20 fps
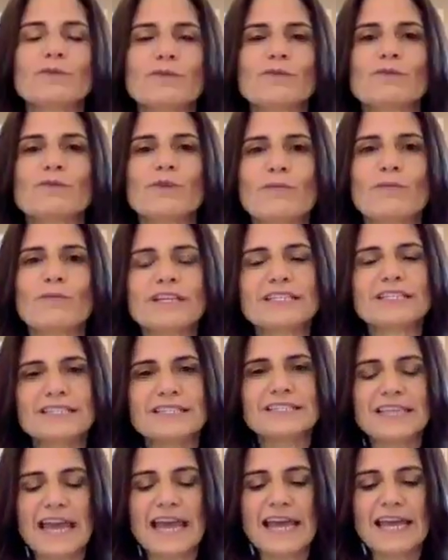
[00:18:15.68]
when we
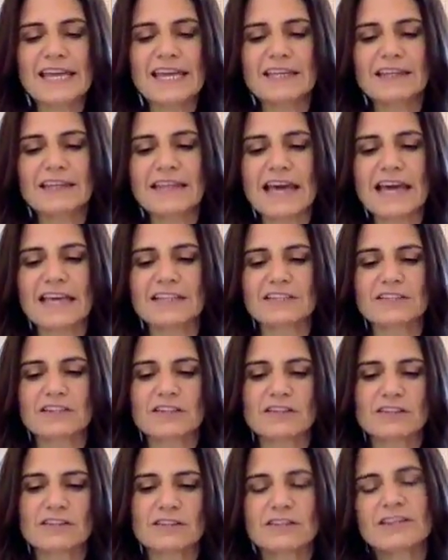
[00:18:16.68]
stay in that
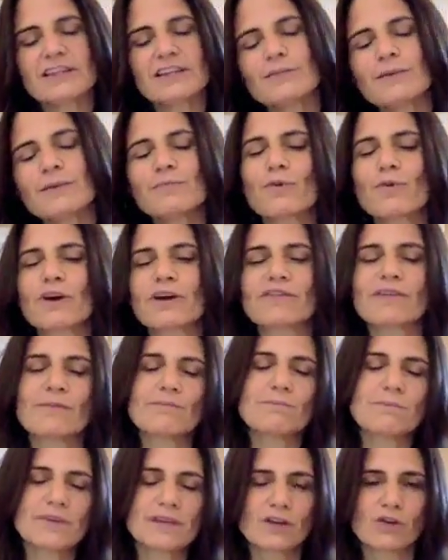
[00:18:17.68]
little bit more of a
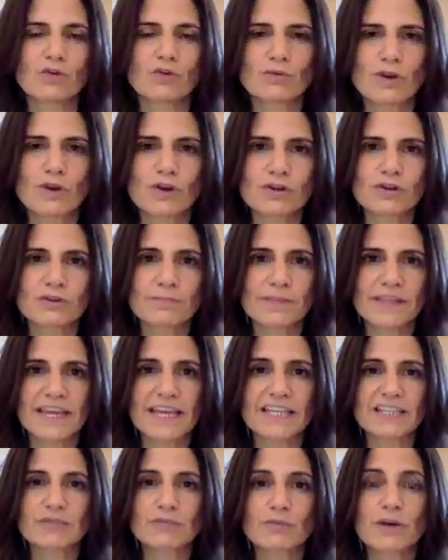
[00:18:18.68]
middle road
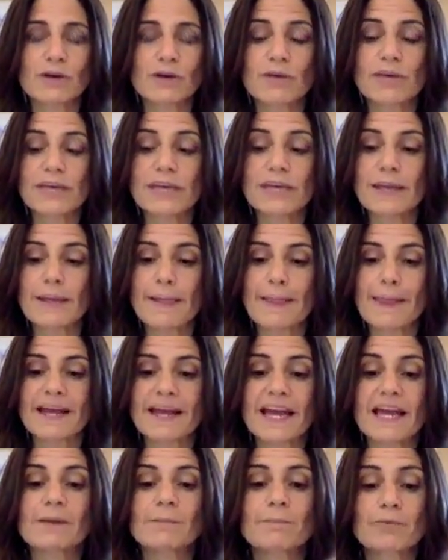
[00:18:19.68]
place where we
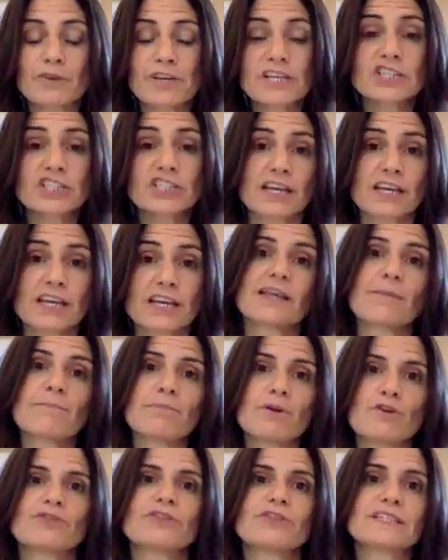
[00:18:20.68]
can appreciate that
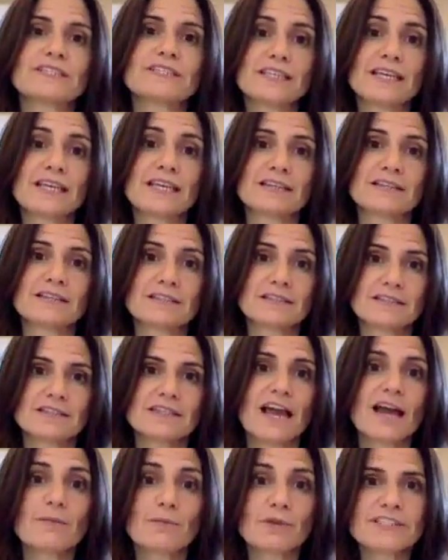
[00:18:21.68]
both exist
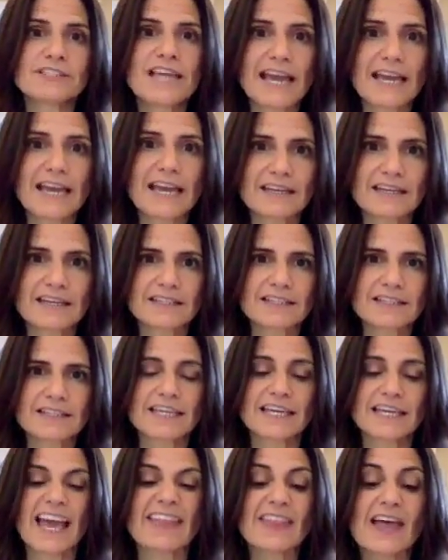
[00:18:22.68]

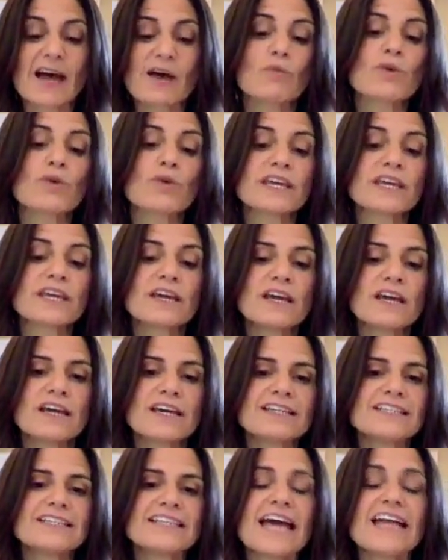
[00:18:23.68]
simultaneously and that we
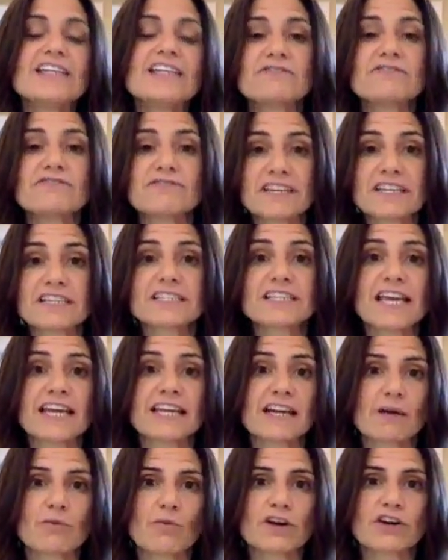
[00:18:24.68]
tend to fixate
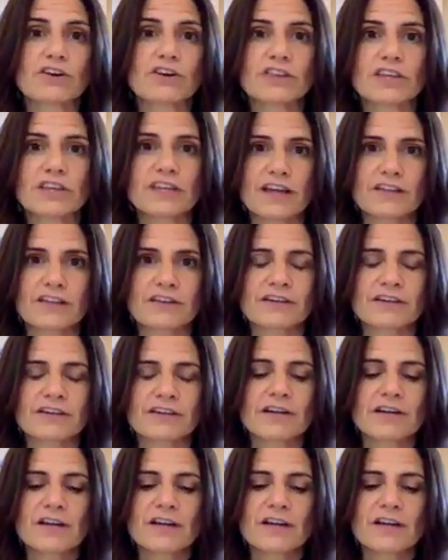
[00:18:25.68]
on one or the other.